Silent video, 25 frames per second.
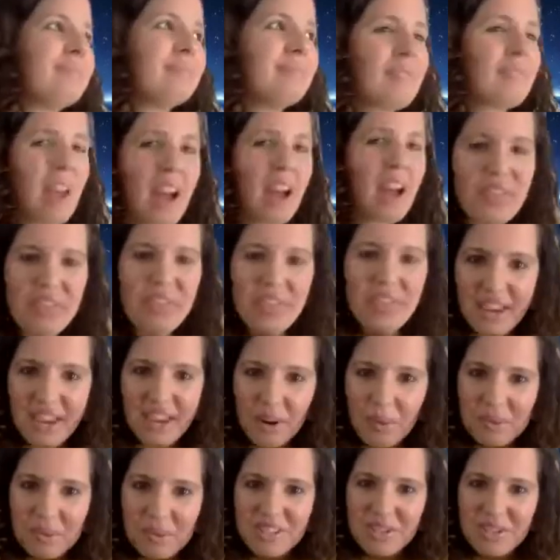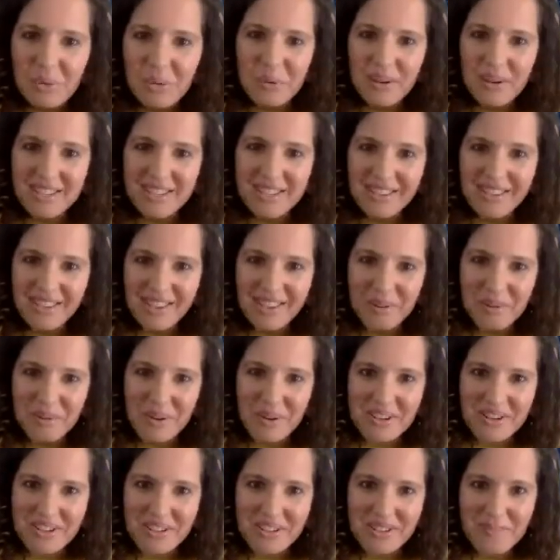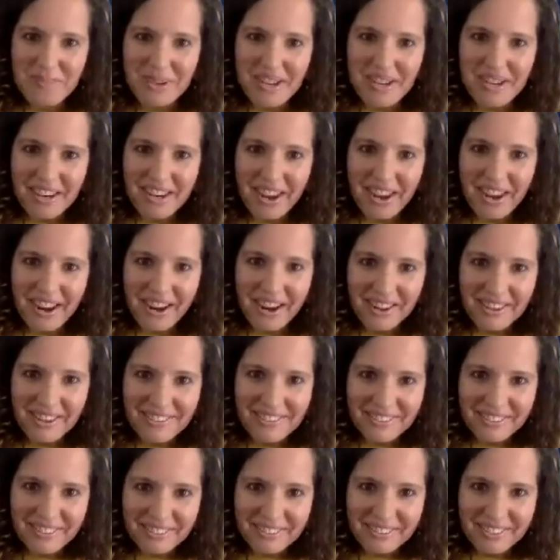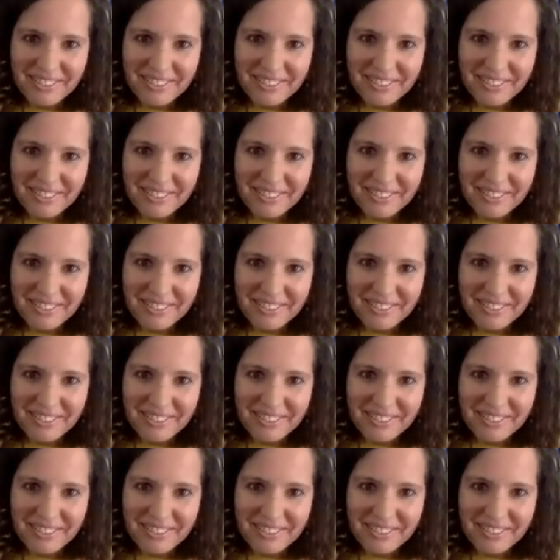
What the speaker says: I think it was always that I wanted to be an actor.